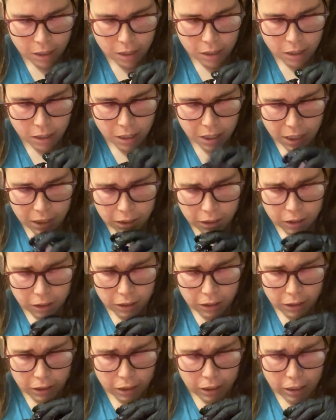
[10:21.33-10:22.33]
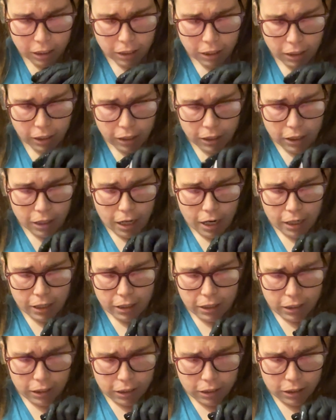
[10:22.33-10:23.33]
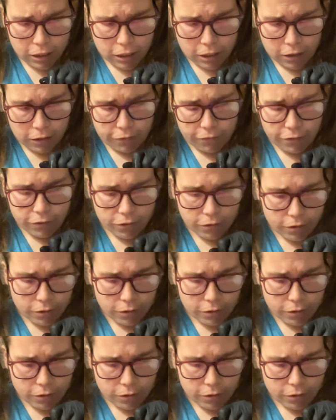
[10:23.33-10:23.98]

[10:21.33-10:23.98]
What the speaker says: Actually, I think that is enough.